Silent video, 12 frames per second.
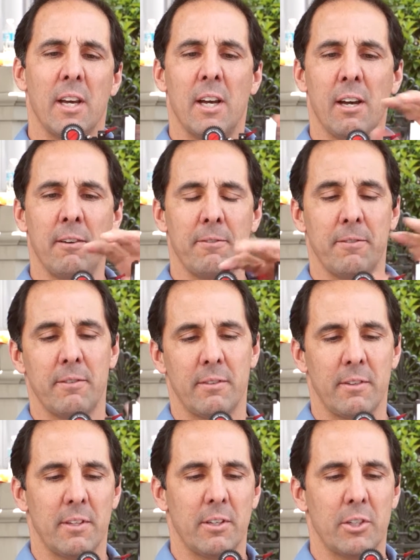of
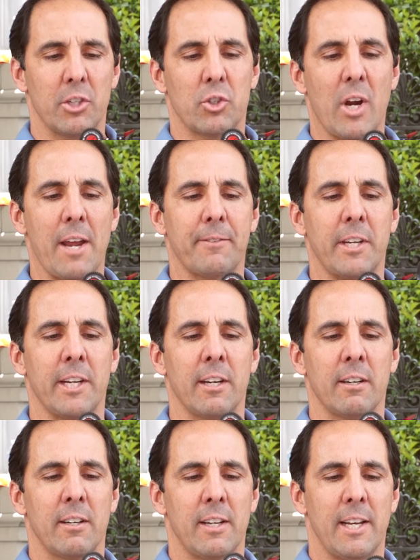your drive
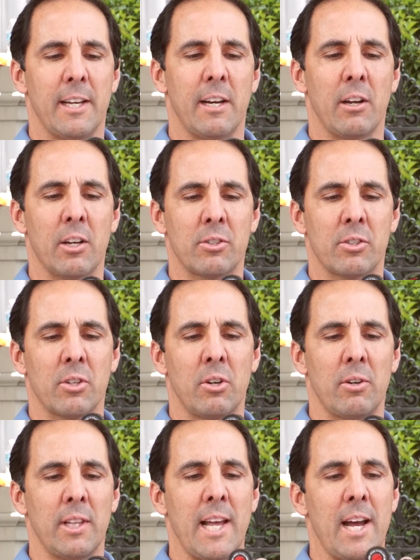gear, and it
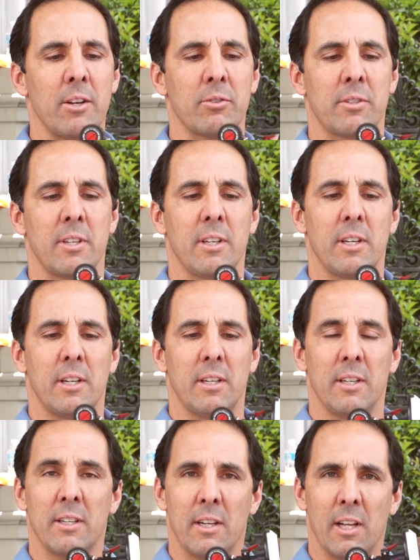also allows
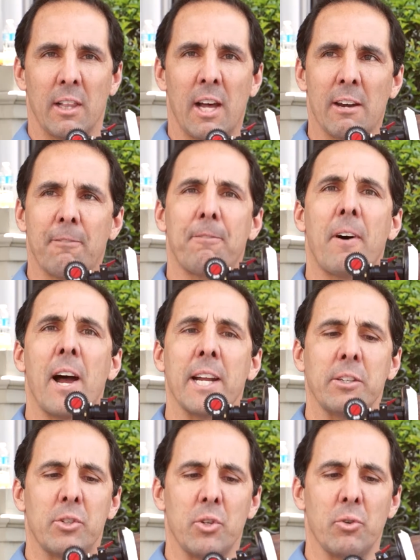a lot of
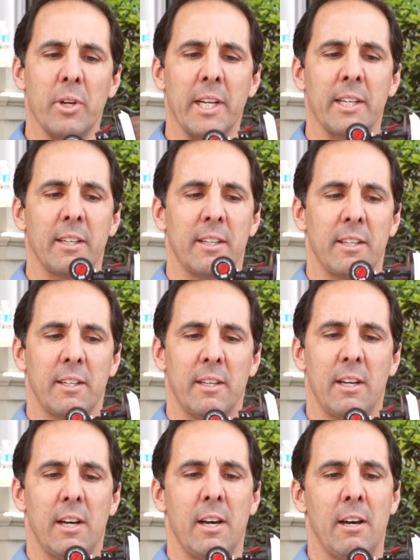fine tuning
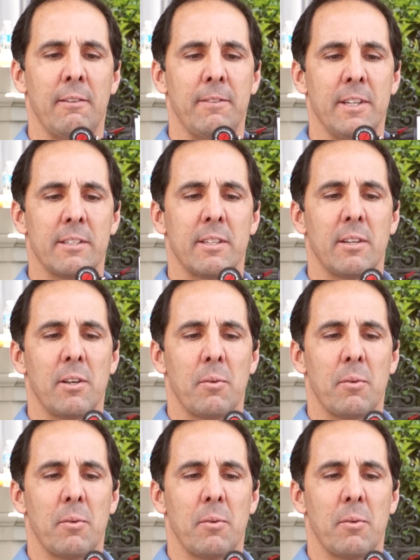of this.